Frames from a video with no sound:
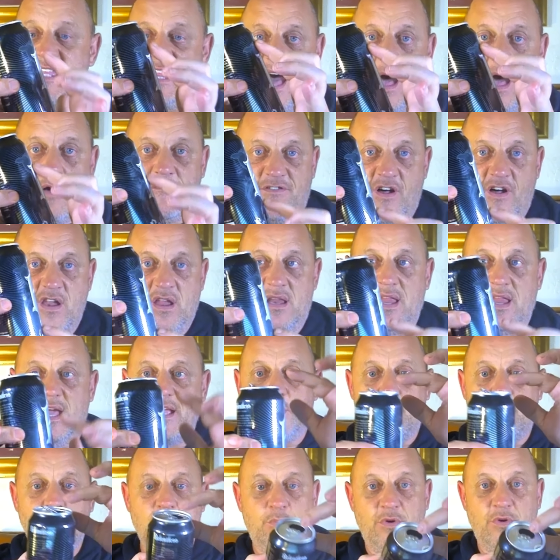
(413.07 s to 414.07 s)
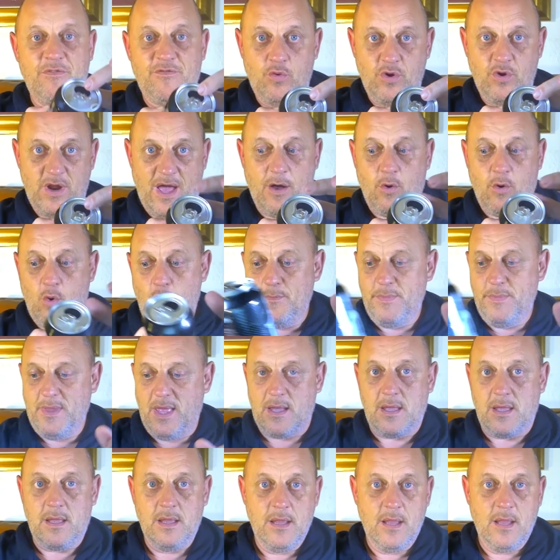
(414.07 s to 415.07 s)
that full of liquid before I open
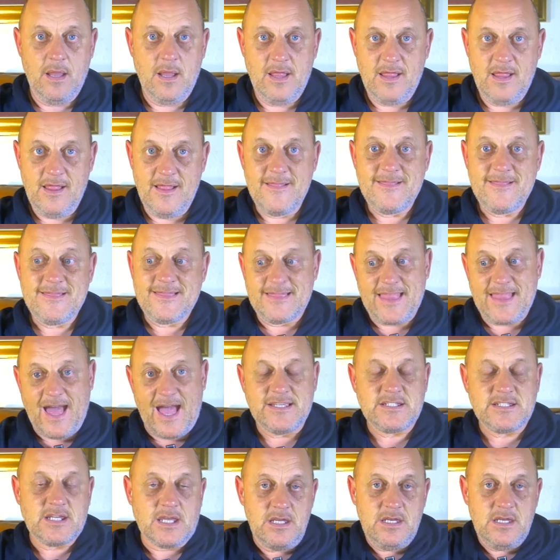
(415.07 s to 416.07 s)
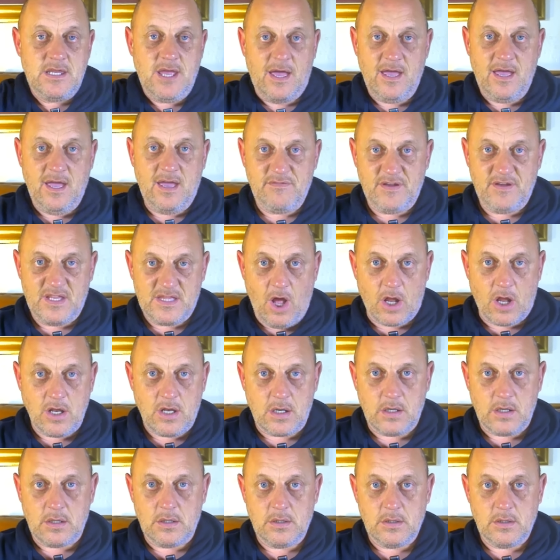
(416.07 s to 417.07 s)
it? That's giving you a heavy
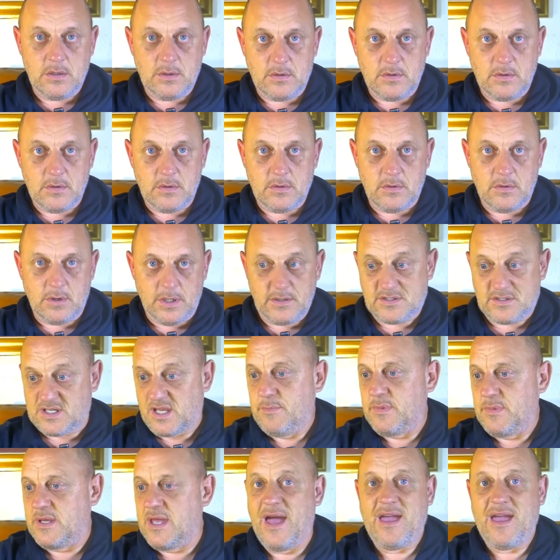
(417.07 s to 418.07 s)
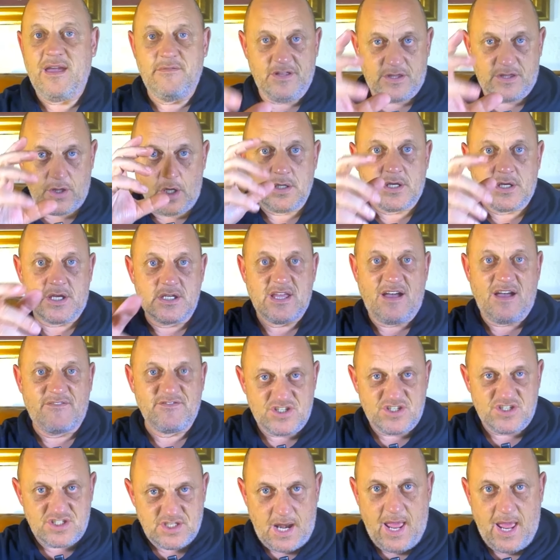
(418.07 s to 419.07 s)
dunt. It's giving me a heavy dunt because I've
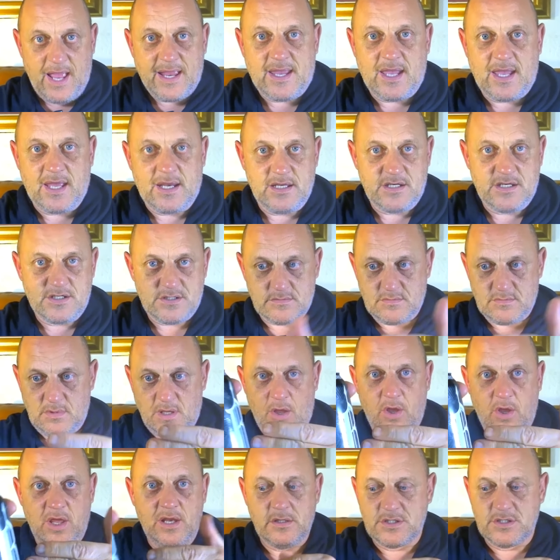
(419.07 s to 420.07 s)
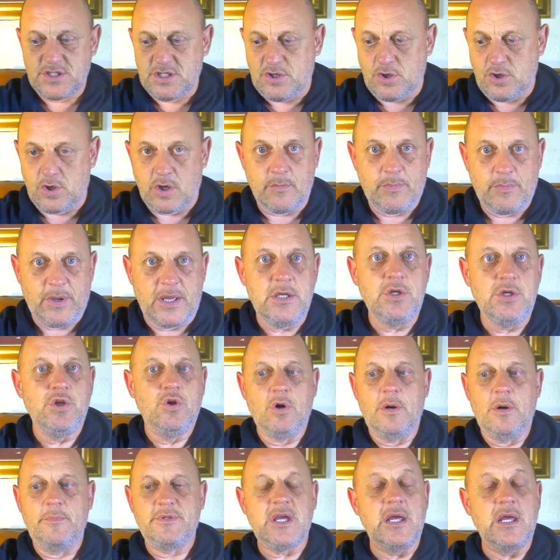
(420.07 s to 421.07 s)
just drank it and it's an energy drink. But you
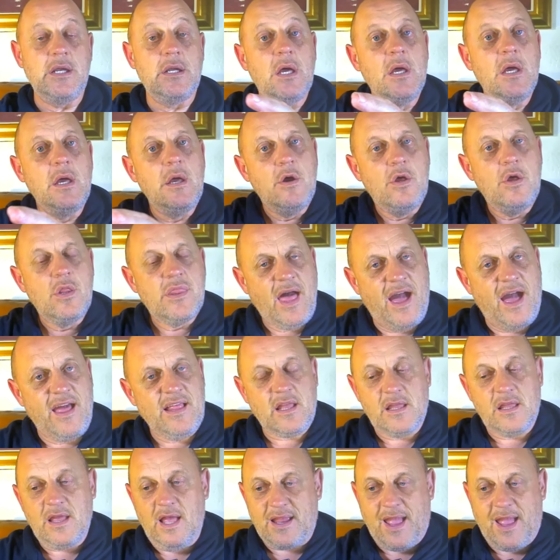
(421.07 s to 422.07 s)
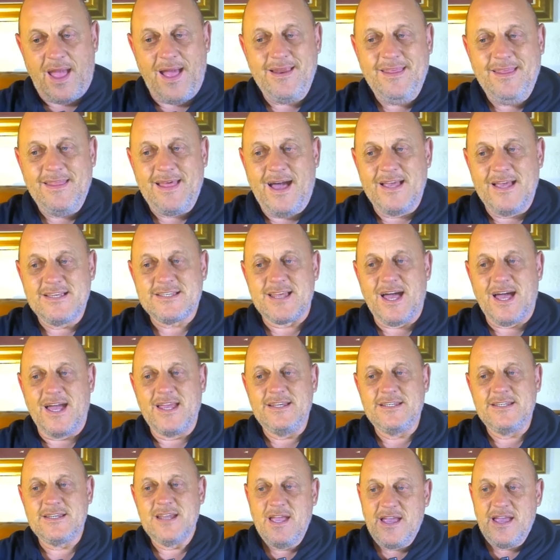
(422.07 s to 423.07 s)
know what I'm saying? That a can of that
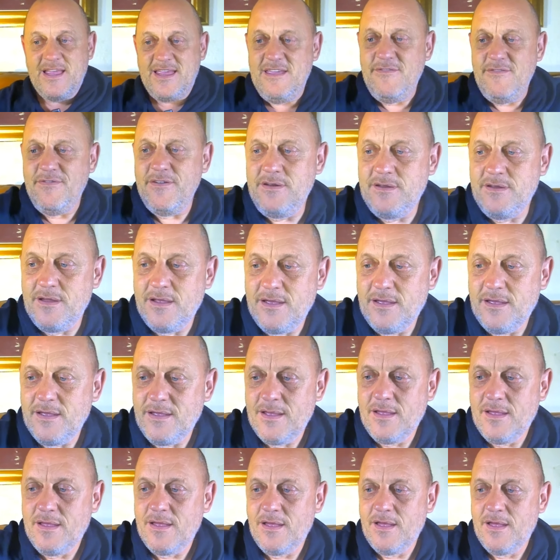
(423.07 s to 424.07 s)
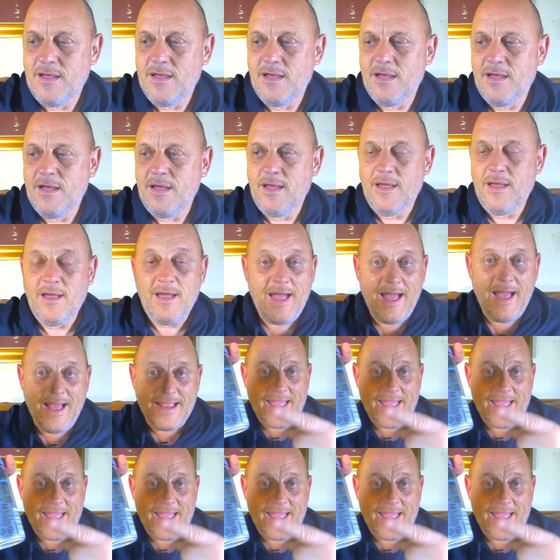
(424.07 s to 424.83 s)
size, even a